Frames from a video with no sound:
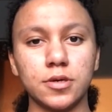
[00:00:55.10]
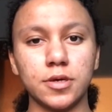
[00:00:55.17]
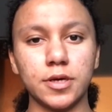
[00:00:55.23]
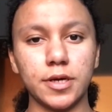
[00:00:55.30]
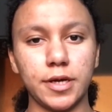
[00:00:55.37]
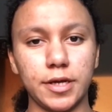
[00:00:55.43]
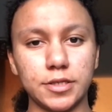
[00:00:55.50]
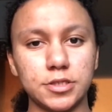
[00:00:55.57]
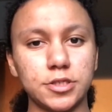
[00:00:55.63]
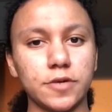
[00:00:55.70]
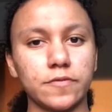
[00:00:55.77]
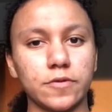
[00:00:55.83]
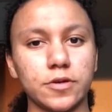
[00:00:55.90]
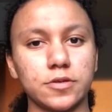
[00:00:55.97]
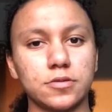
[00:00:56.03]
It's
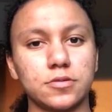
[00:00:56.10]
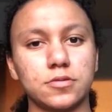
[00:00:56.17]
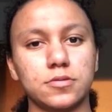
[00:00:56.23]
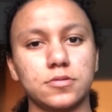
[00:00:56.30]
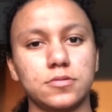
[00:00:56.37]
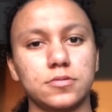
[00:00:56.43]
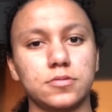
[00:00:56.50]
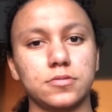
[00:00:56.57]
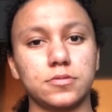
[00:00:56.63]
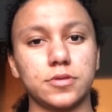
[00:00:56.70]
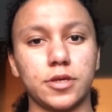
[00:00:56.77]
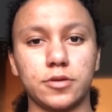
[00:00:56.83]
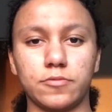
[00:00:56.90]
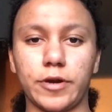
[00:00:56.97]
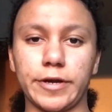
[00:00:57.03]
different
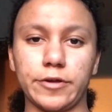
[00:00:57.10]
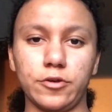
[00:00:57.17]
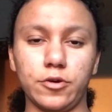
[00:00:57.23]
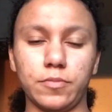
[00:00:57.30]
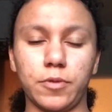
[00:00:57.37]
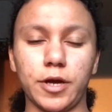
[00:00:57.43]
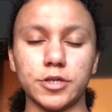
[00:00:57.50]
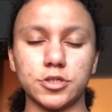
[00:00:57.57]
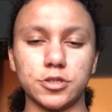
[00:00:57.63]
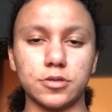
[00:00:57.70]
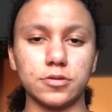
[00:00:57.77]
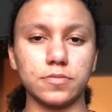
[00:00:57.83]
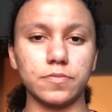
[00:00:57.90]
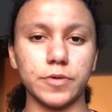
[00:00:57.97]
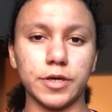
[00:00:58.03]
than regular depression
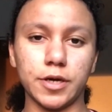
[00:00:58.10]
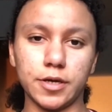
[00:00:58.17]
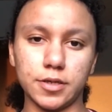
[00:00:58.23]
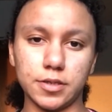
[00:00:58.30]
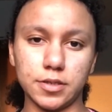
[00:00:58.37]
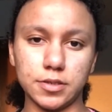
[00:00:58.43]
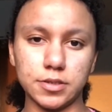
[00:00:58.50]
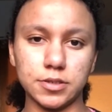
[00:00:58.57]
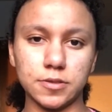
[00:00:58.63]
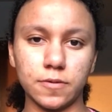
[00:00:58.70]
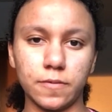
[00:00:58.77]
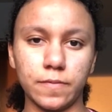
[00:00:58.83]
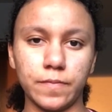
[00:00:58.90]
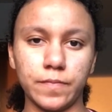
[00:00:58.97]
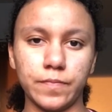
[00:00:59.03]
because
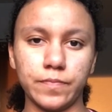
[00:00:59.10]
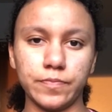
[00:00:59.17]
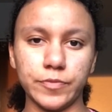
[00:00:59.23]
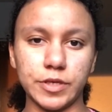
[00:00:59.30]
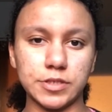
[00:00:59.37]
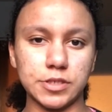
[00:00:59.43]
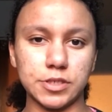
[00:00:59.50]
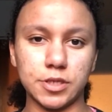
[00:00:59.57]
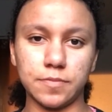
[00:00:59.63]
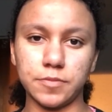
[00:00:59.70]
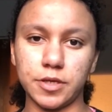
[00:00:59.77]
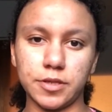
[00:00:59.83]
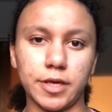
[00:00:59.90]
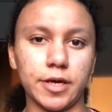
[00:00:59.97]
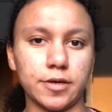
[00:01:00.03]
this is something
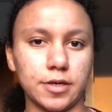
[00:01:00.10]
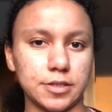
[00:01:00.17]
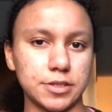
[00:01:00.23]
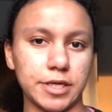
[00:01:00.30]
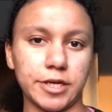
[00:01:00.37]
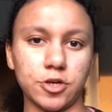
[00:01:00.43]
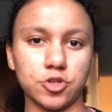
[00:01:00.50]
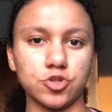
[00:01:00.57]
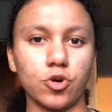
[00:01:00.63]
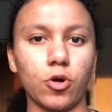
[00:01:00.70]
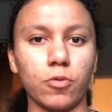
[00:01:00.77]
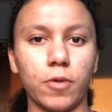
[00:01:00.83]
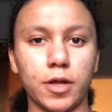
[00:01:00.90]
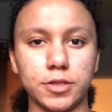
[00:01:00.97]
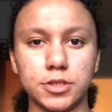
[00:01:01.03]
that it's like your soul
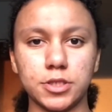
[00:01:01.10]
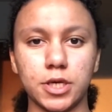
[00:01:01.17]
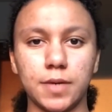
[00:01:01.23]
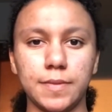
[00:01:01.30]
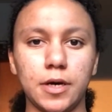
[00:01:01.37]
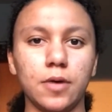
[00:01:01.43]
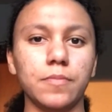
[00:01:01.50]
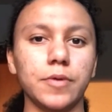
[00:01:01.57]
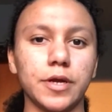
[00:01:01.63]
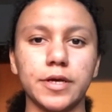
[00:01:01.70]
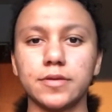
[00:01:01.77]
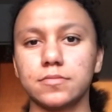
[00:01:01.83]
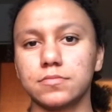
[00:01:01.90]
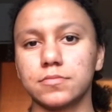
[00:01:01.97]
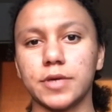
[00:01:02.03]
wants to come out, but it
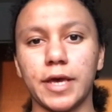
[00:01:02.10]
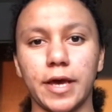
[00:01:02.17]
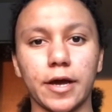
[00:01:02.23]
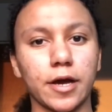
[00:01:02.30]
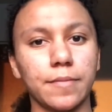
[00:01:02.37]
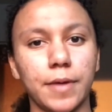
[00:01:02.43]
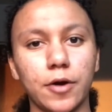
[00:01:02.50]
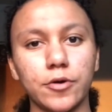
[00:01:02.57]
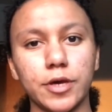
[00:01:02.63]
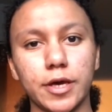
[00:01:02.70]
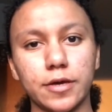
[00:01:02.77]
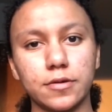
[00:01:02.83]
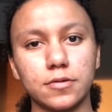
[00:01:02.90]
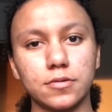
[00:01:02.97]
can't come out yet.